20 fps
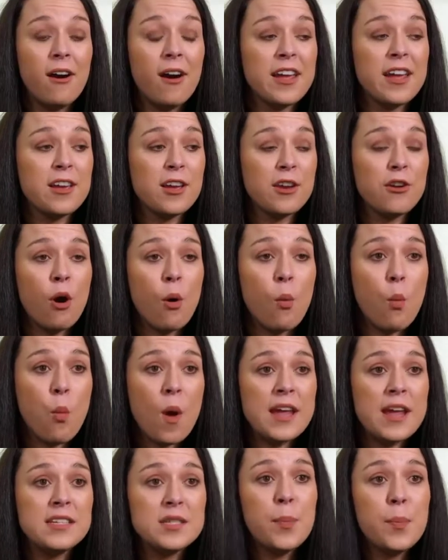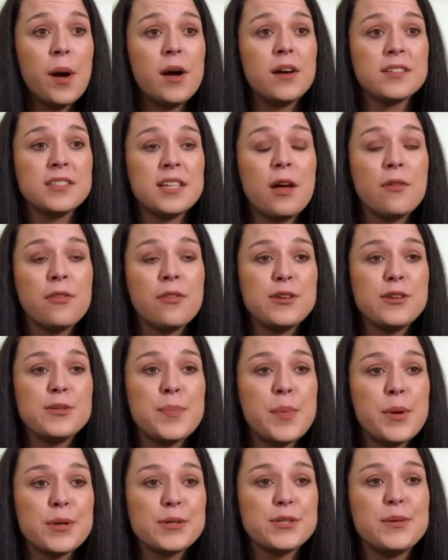and I cannot wait to pass
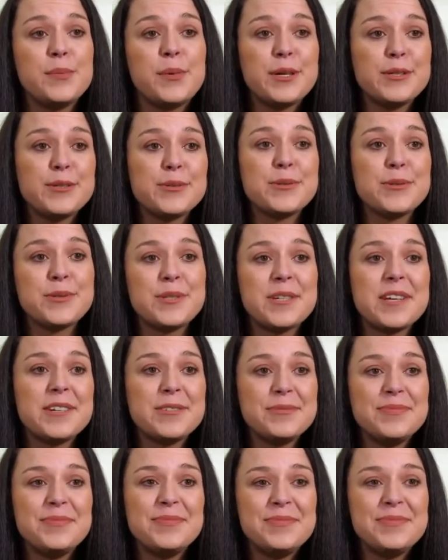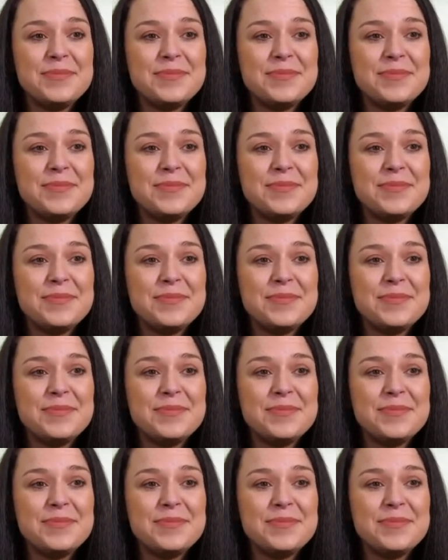down those books to my daughter.